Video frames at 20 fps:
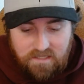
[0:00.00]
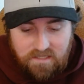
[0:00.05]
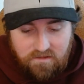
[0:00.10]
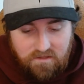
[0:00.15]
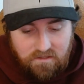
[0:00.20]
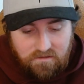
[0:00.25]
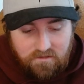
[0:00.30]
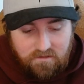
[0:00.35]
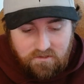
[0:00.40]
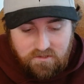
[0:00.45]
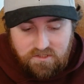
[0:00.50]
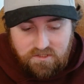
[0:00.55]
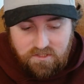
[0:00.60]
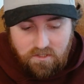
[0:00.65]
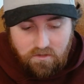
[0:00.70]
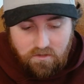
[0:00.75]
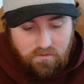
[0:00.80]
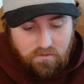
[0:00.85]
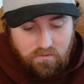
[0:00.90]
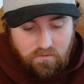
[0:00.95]
I think they're
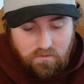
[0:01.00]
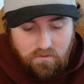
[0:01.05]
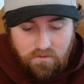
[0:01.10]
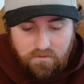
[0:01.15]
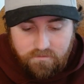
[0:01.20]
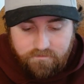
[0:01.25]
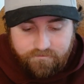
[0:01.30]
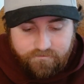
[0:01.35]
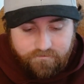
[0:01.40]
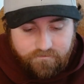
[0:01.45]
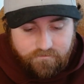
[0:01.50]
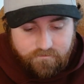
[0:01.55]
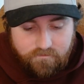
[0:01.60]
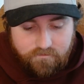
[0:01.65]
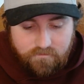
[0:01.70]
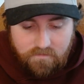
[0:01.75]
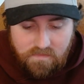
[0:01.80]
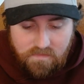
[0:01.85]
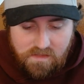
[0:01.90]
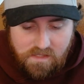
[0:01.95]
so cool.
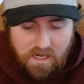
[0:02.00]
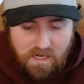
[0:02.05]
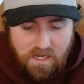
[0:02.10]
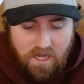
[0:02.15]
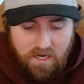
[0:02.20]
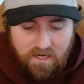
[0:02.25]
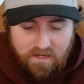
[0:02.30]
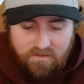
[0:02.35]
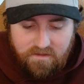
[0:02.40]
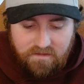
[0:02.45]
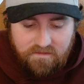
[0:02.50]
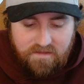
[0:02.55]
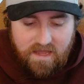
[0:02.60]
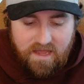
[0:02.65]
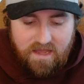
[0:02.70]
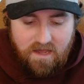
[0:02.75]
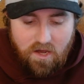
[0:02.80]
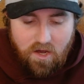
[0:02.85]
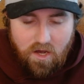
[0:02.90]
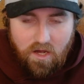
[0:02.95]
And I think
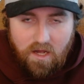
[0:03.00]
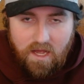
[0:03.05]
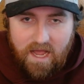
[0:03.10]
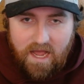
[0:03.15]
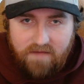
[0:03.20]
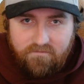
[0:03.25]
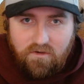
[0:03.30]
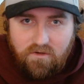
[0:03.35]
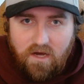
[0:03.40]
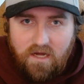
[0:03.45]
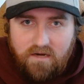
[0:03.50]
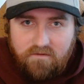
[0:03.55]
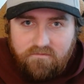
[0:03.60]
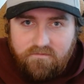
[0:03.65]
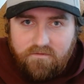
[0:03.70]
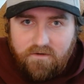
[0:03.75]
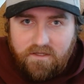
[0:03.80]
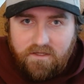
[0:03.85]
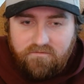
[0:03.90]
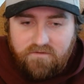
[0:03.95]
they have a lot of
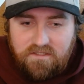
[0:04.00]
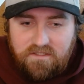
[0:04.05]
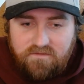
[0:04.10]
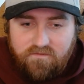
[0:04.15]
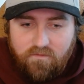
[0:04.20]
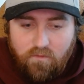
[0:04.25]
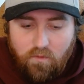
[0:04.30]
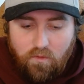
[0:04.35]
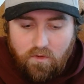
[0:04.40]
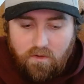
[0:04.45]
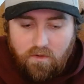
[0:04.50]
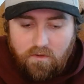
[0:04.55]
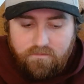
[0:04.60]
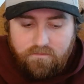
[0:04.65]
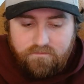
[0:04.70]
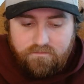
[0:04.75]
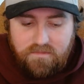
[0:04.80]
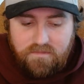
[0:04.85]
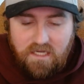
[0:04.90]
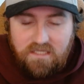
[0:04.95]
forgiveness for
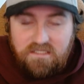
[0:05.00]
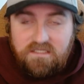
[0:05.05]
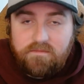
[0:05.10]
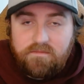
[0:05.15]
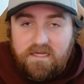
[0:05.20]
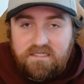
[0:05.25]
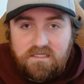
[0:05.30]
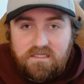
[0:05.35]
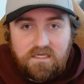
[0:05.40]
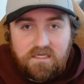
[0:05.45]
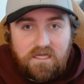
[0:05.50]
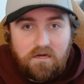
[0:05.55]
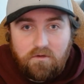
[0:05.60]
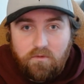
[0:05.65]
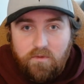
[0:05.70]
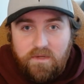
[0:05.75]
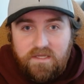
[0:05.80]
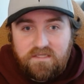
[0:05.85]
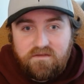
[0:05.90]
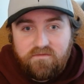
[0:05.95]
customizing the
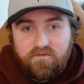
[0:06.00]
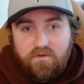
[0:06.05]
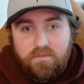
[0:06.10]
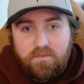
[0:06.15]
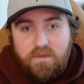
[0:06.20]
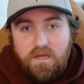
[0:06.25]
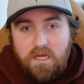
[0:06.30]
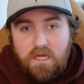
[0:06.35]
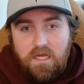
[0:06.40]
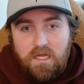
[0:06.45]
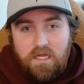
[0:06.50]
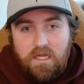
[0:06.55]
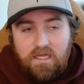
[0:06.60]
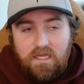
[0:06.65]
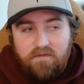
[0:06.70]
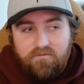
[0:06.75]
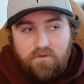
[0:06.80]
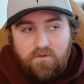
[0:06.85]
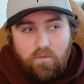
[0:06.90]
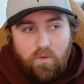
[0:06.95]
colorways of them.
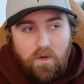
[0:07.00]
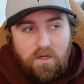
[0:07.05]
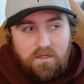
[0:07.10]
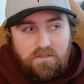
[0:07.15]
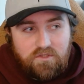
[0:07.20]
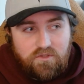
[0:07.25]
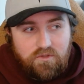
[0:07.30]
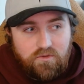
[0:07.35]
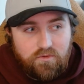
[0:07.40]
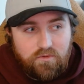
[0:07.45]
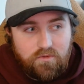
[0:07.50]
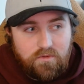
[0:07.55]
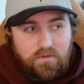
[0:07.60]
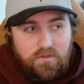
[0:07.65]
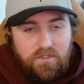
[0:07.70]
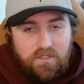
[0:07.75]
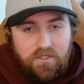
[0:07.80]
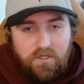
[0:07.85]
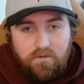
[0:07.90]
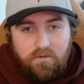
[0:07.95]
If you want to,
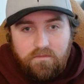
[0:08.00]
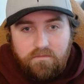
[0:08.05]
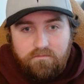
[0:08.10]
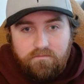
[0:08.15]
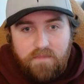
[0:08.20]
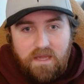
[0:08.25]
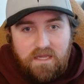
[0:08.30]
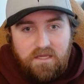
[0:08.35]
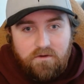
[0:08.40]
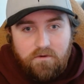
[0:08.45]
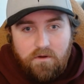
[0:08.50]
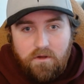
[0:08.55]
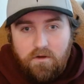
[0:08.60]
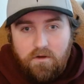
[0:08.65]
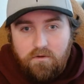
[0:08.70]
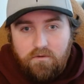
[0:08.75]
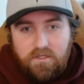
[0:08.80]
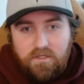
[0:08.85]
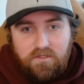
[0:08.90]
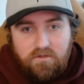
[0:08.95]
you know, make your
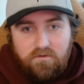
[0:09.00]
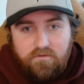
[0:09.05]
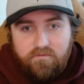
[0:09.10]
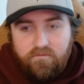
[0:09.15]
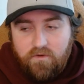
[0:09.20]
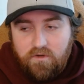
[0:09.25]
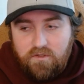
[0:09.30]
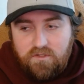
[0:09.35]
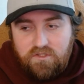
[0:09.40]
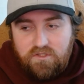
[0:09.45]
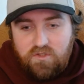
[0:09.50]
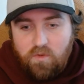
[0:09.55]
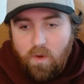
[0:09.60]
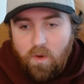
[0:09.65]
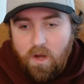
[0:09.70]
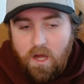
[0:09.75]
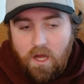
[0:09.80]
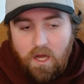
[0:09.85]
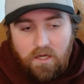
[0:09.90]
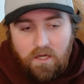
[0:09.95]
own in-universe
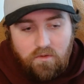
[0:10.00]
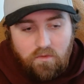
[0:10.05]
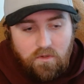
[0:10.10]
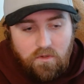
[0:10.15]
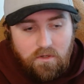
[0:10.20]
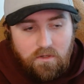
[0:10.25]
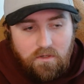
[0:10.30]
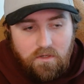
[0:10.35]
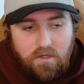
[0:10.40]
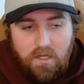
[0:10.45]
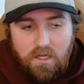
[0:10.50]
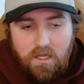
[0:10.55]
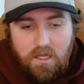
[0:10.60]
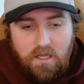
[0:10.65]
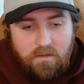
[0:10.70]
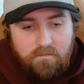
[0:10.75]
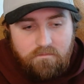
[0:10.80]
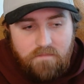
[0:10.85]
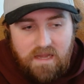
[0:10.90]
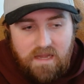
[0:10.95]
squad or
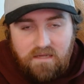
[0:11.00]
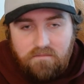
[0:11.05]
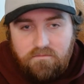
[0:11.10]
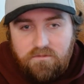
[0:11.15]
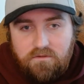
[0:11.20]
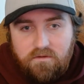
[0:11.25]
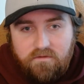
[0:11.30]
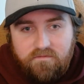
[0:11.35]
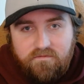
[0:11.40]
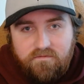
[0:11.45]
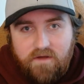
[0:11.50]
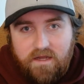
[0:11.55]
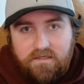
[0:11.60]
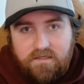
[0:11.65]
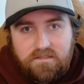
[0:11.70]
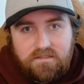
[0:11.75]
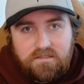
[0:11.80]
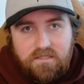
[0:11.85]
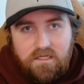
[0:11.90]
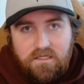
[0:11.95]
make them to
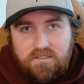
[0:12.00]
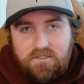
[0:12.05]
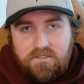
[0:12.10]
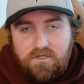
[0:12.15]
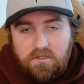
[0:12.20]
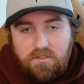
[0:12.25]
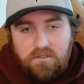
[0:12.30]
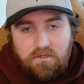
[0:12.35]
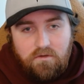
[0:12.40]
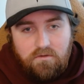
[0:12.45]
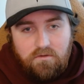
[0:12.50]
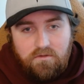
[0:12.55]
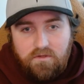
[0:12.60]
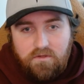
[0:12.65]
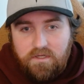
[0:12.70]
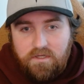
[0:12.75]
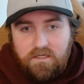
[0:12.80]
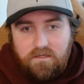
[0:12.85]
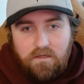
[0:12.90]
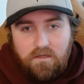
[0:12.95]
reflect a certain clone
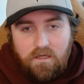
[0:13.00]
unit.